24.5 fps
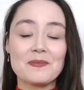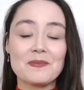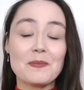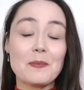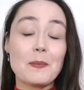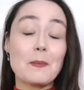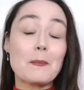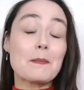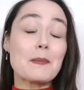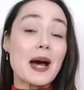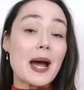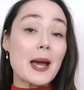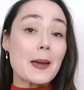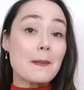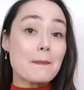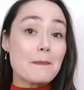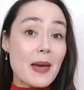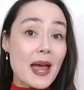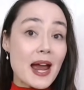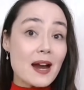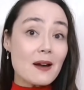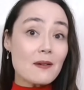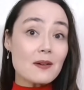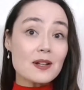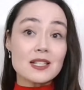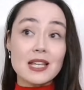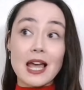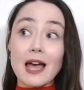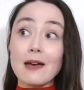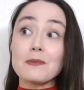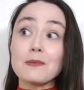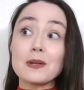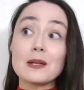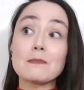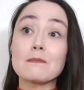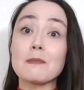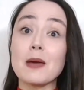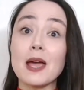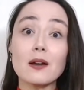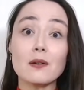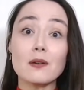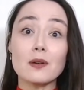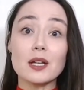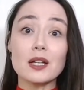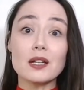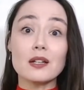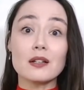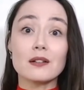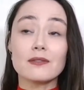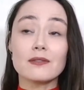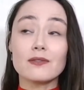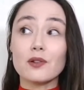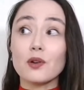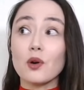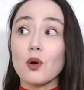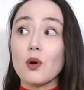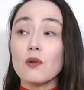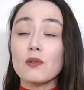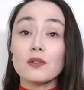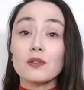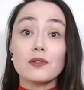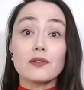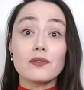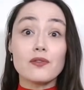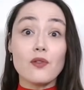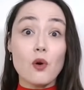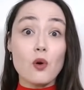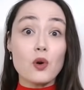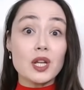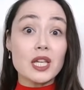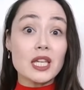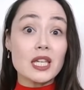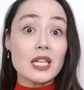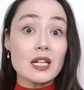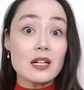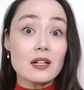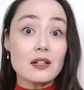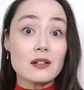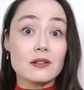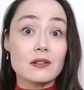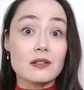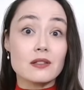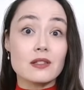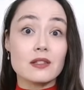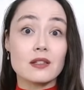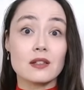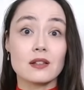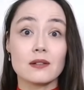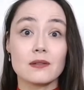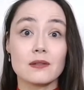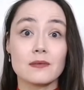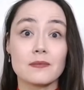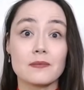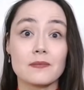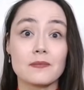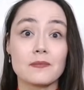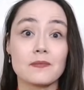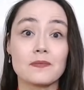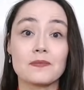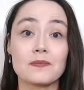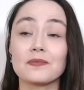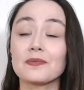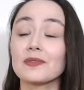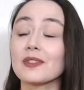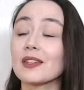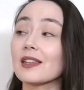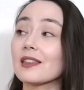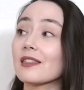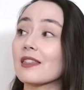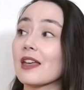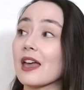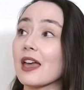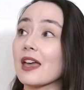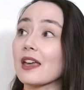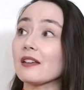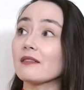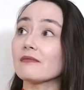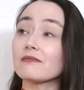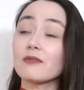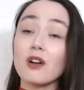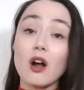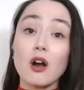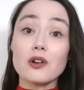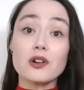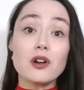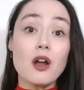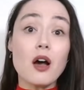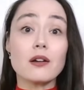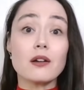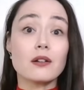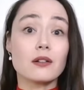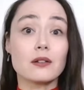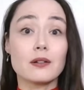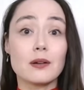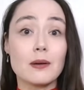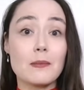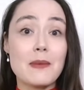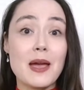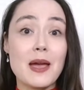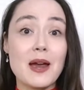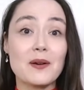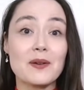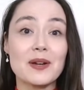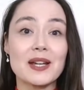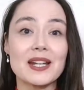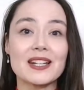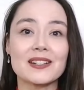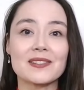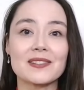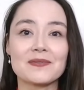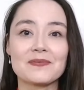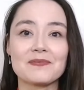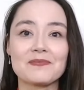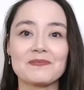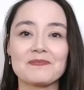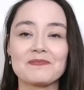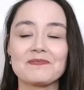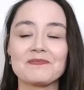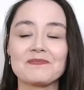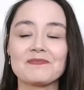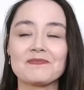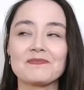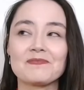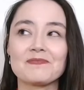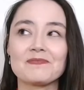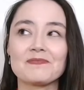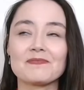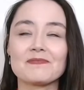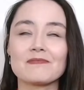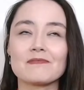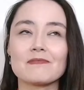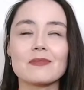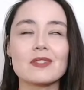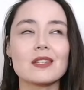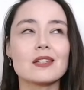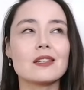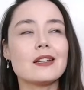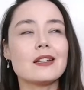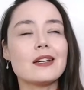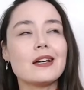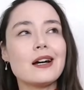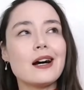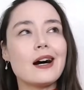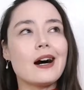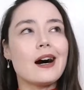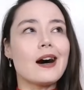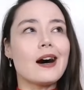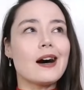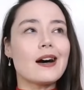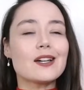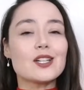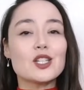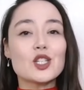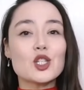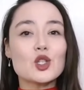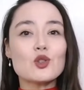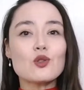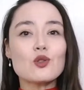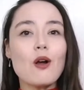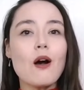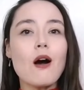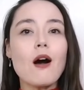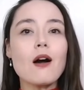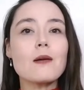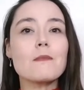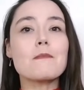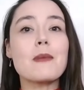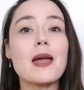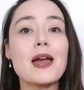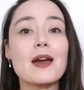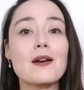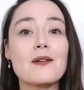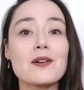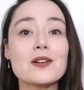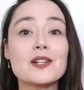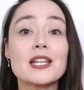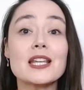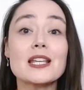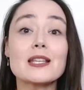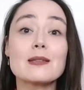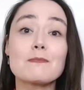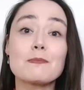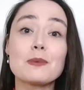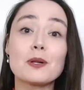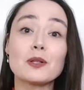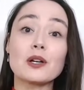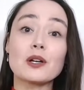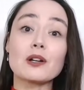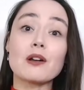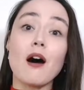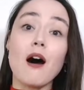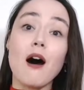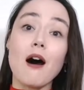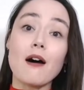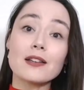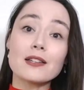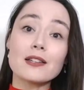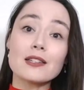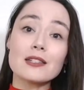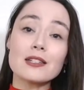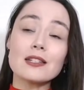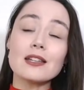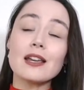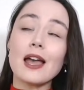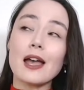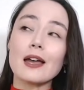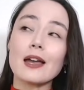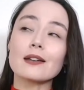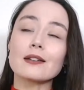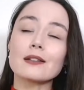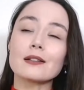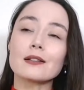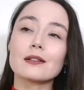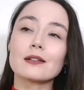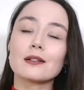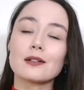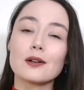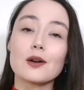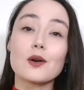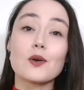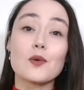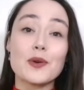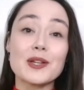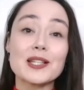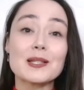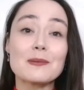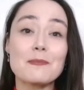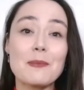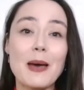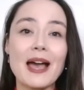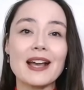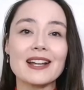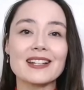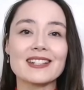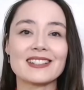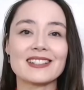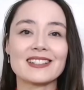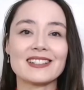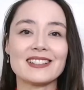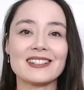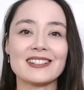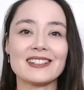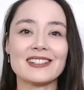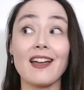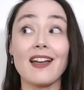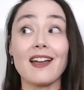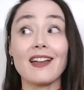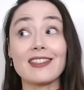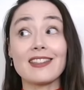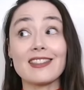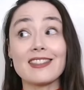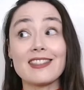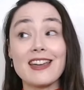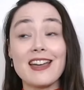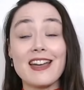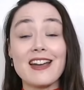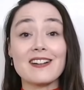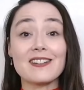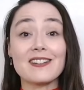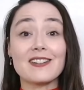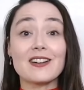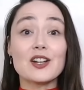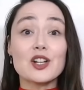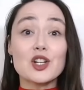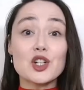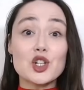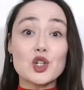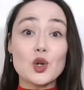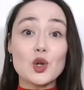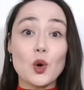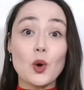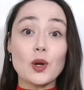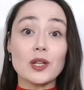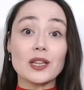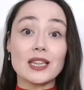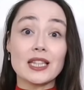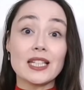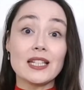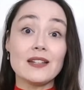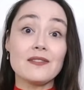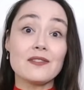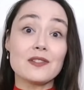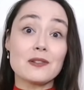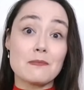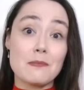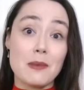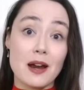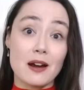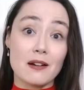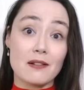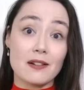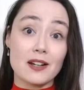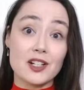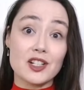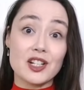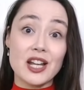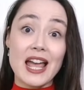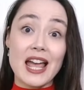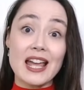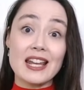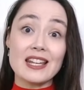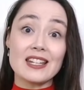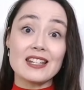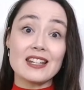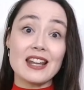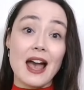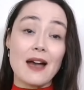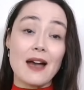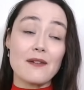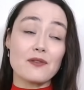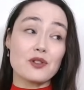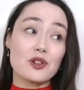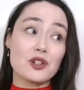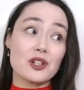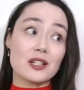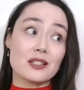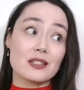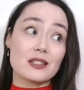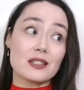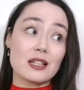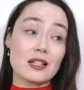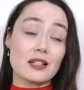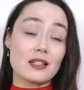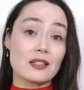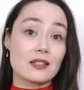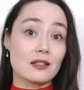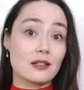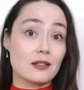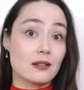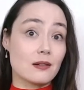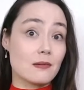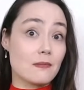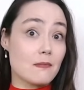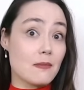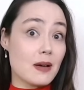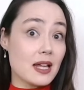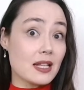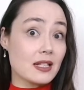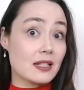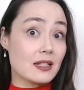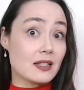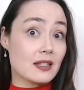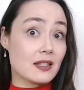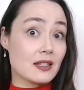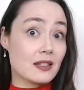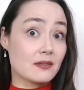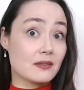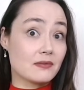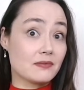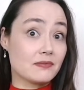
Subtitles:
My parents have been married for over 40 years. They are not married. A strong marriage is built on honesty and respect. Their short-lived marriage ended after just 6 months.